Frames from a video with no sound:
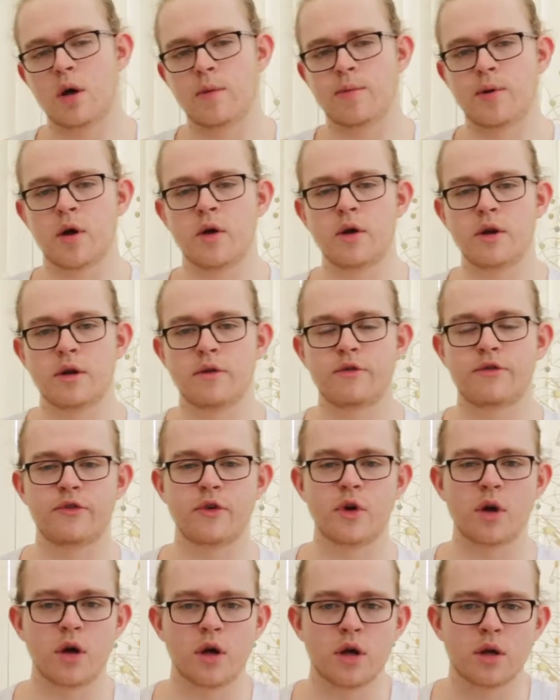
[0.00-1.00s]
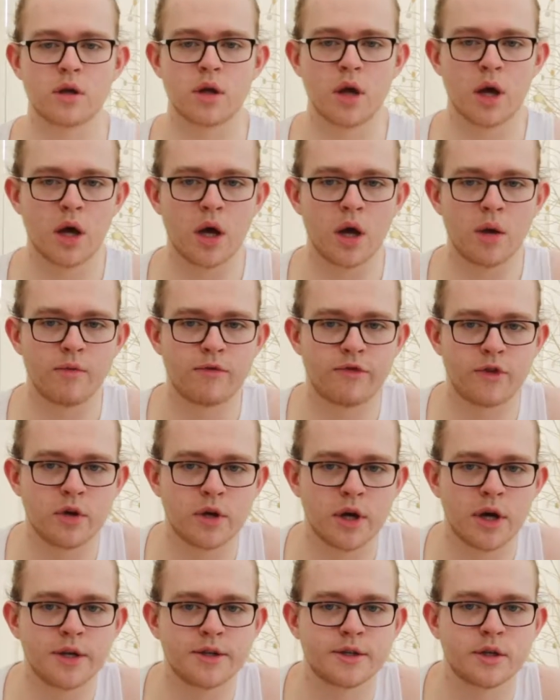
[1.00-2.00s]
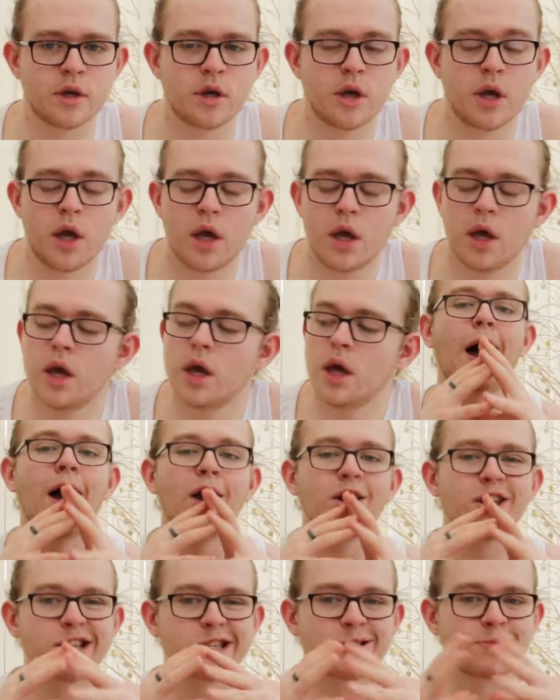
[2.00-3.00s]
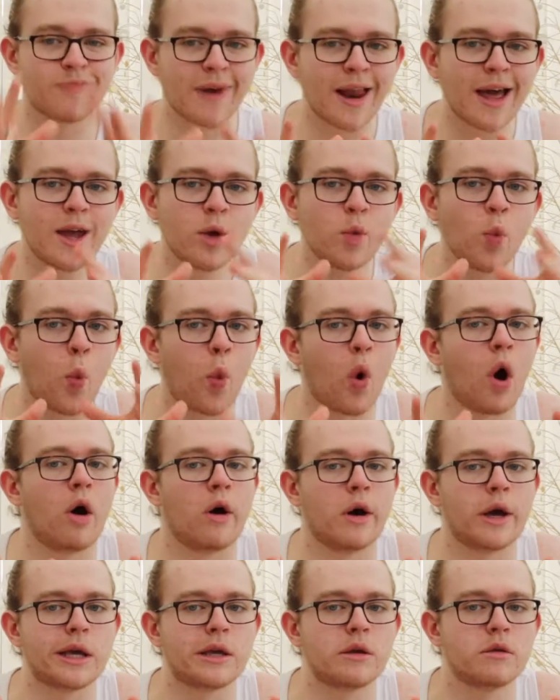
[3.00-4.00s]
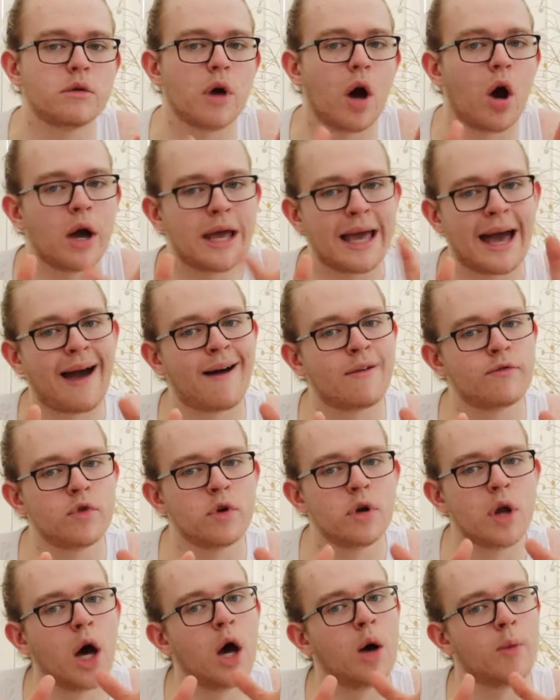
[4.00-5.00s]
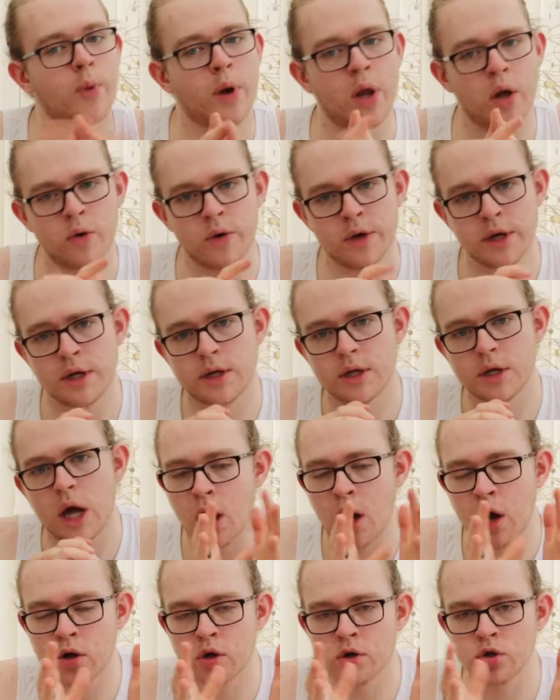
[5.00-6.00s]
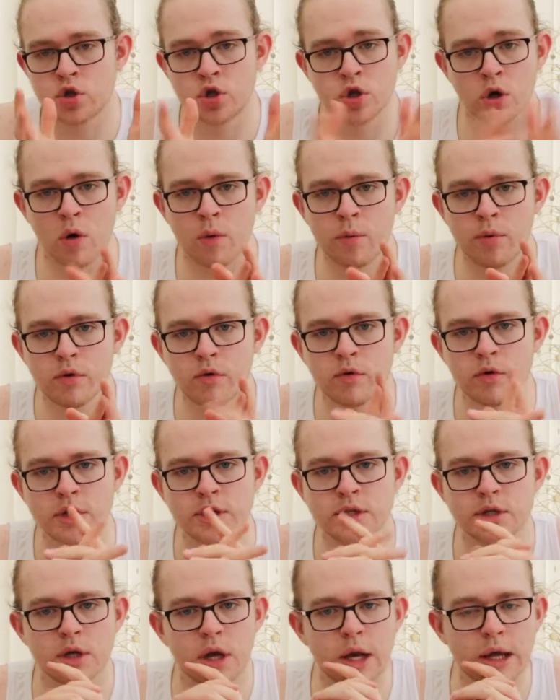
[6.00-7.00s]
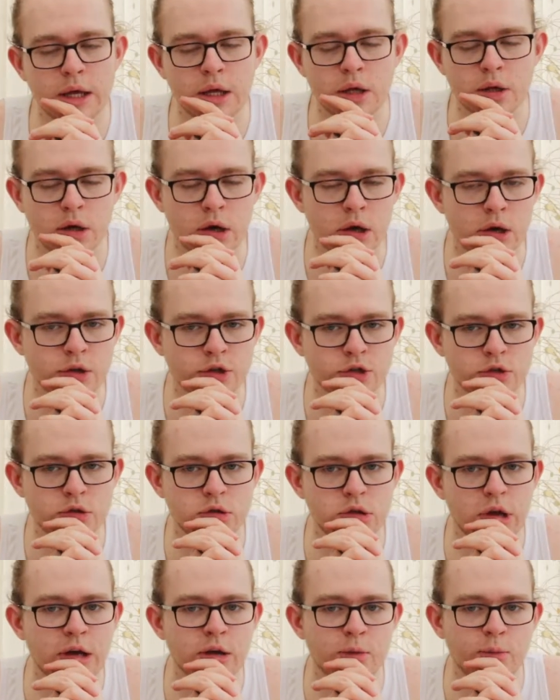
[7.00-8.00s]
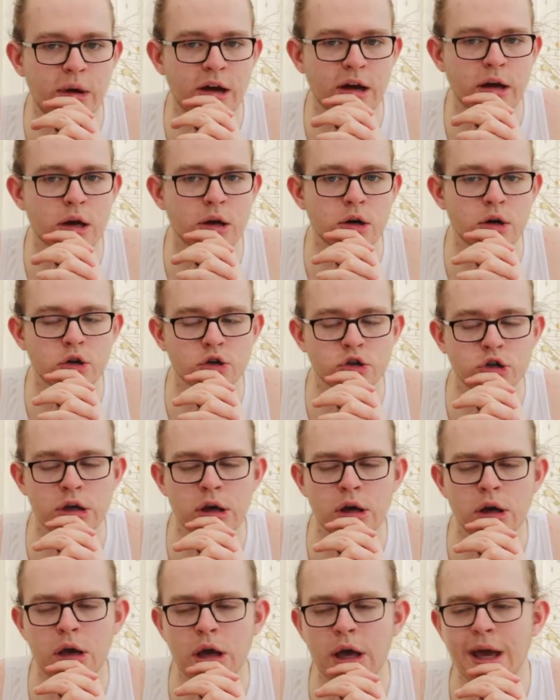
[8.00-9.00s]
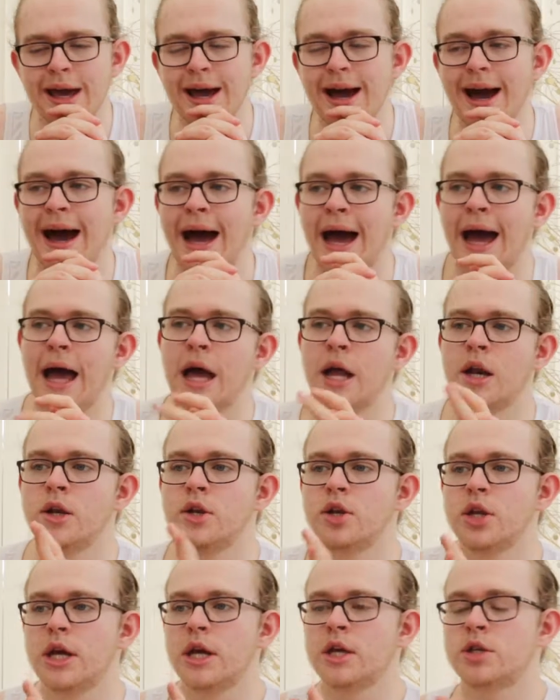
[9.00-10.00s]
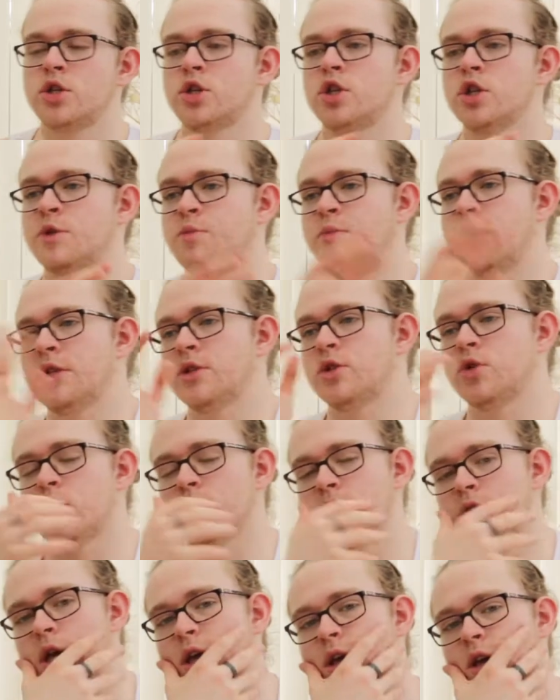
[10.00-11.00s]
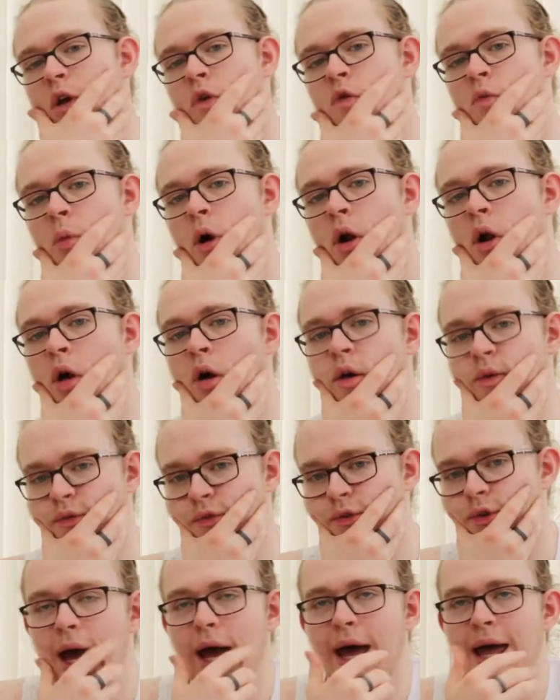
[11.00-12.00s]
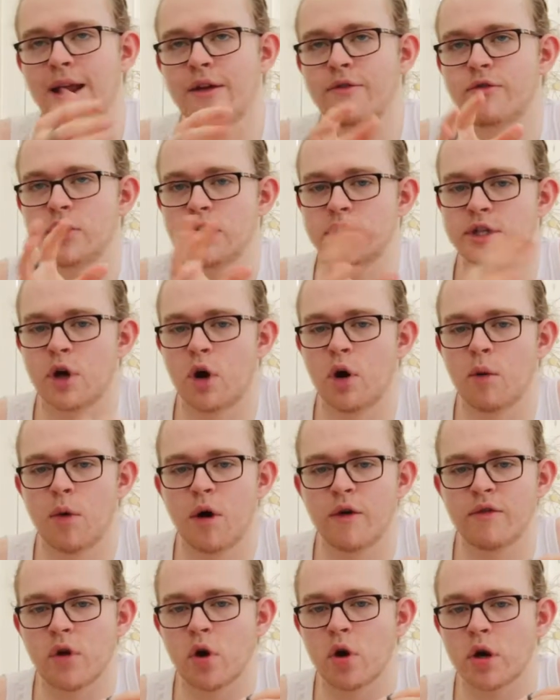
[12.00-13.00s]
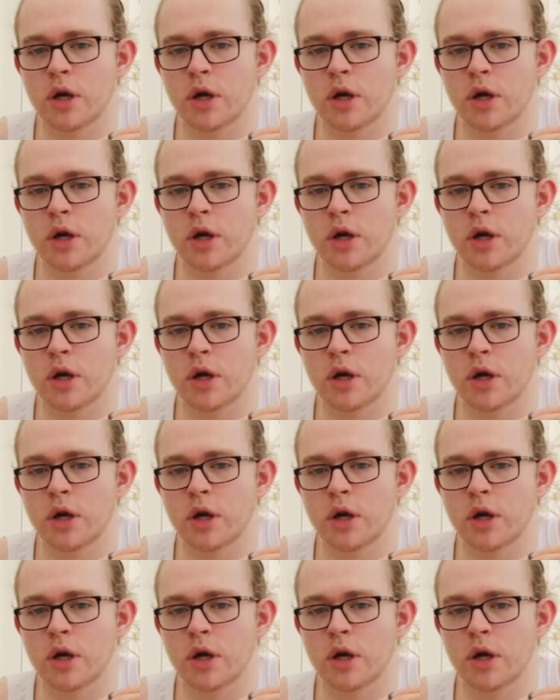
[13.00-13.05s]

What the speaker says: uploading for a few days. I'll explain why I haven't uploaded. I got a job recently, back in last year, and it's just been sort of taken over my life. And every time I've